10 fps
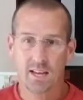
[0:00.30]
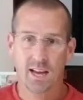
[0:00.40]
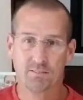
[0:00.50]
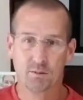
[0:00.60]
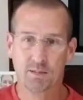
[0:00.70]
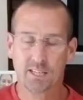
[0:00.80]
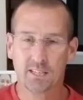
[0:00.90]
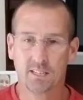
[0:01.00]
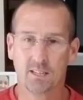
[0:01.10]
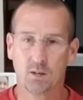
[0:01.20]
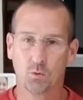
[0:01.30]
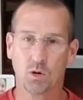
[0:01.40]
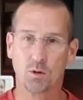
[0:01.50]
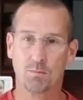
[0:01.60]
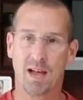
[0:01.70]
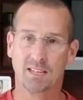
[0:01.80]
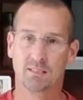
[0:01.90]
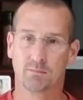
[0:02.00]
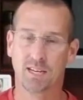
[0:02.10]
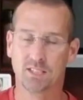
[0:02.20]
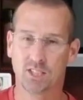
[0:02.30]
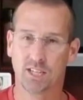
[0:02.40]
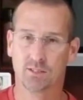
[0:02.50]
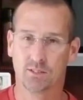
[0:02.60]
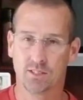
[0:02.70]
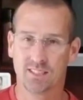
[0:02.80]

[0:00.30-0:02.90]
Hey everybody, welcome back to my channel.